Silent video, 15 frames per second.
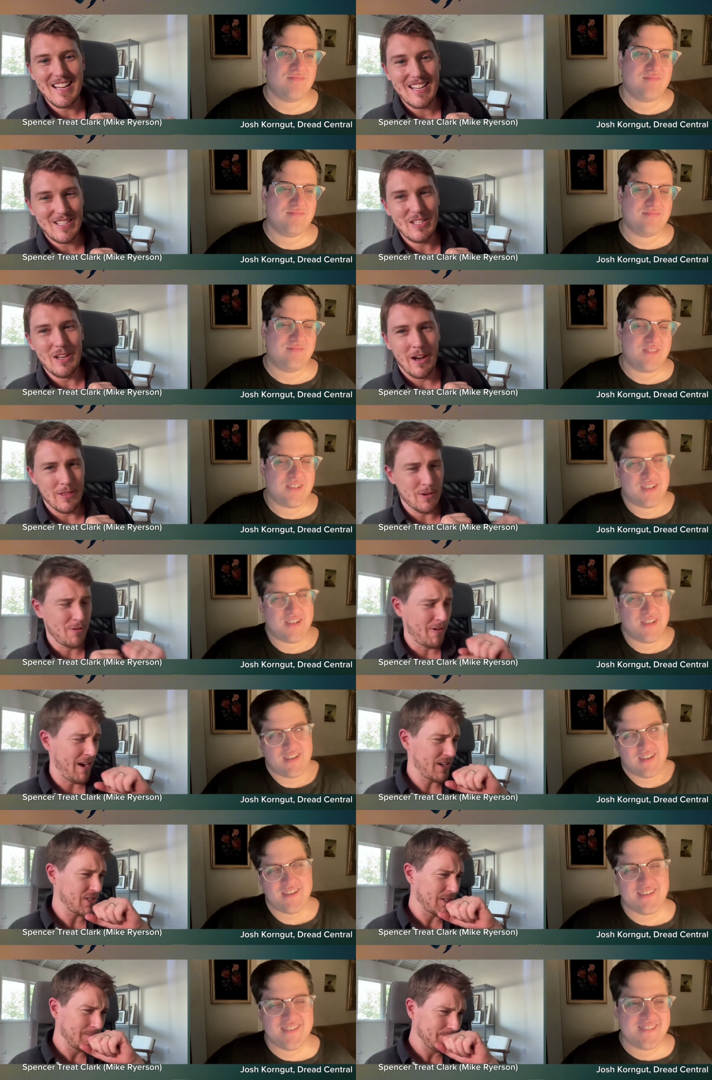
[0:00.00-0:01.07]
Speaker 1: in the yeah. Mm-hmm. other
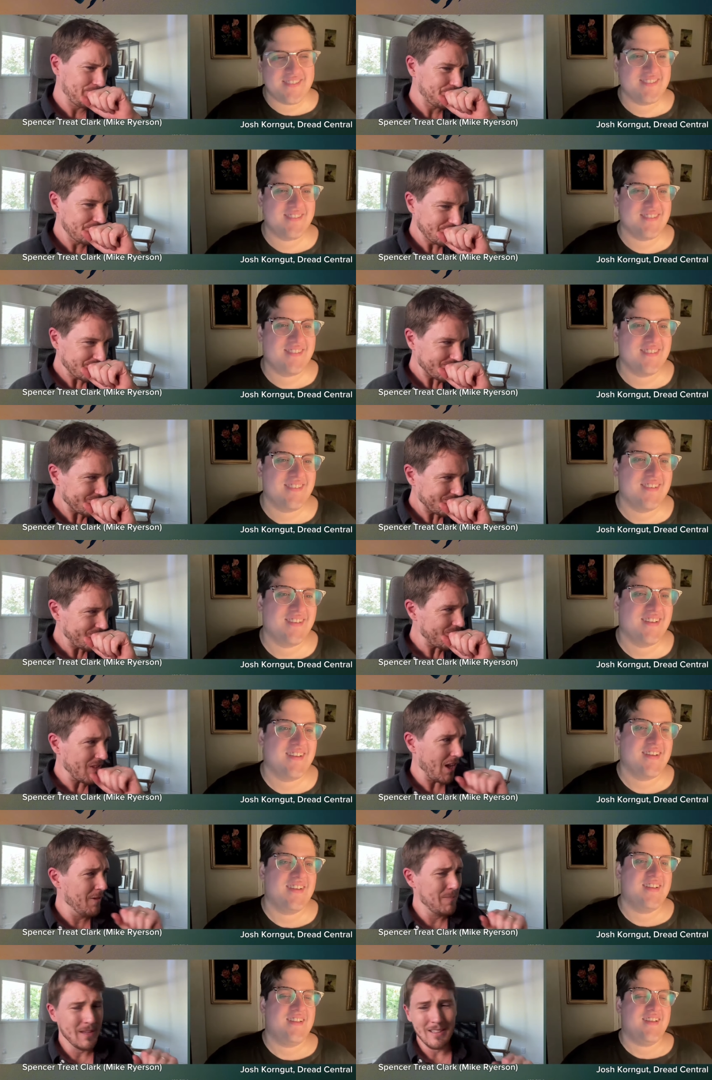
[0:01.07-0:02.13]
direction
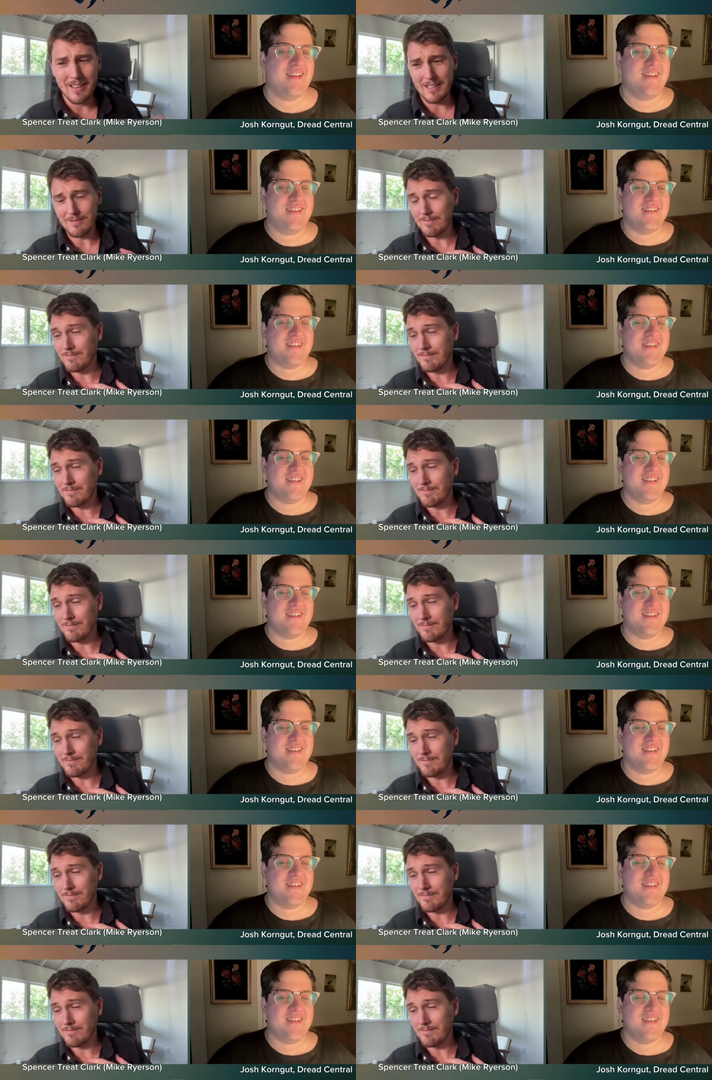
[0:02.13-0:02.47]
of being like